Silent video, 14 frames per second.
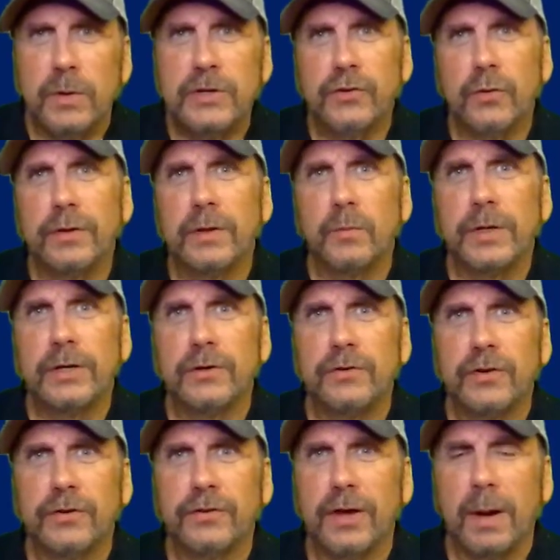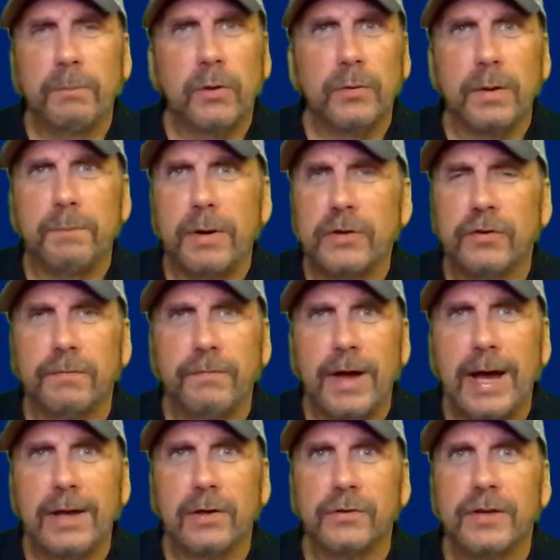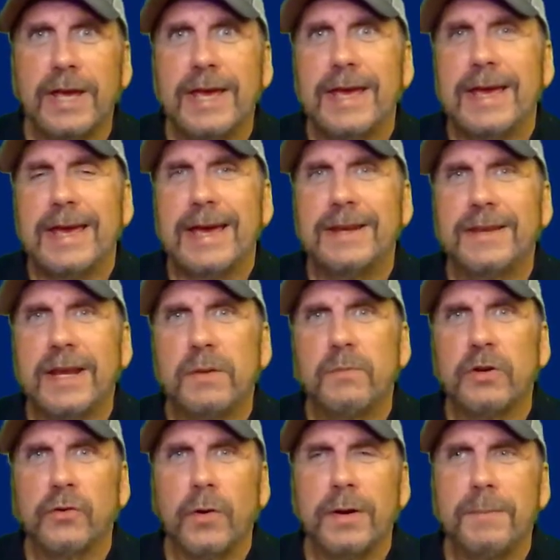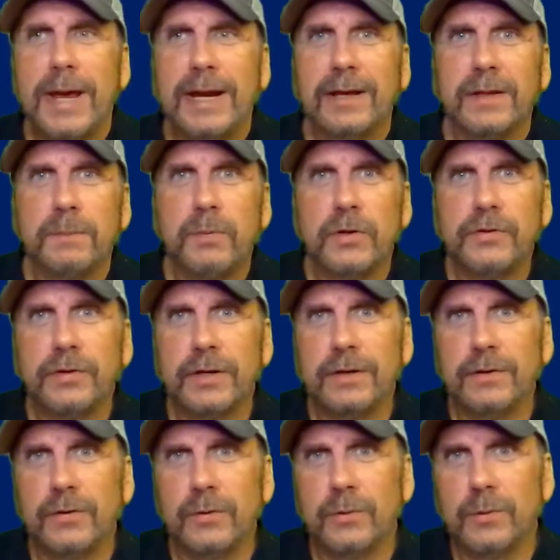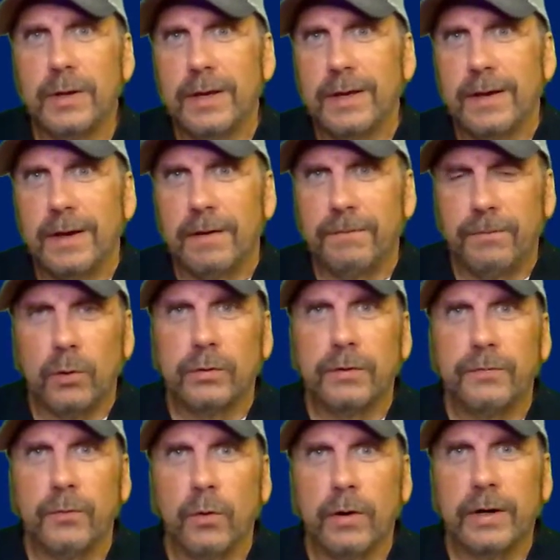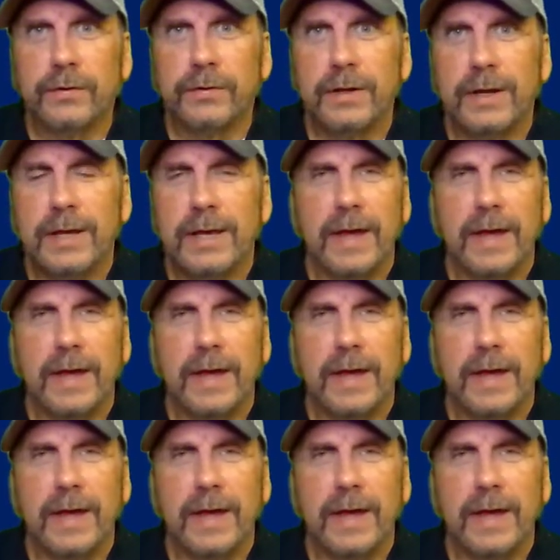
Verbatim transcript: We saw that we could just upload a bunch of files and Databricks automatically puts it into a folder for us,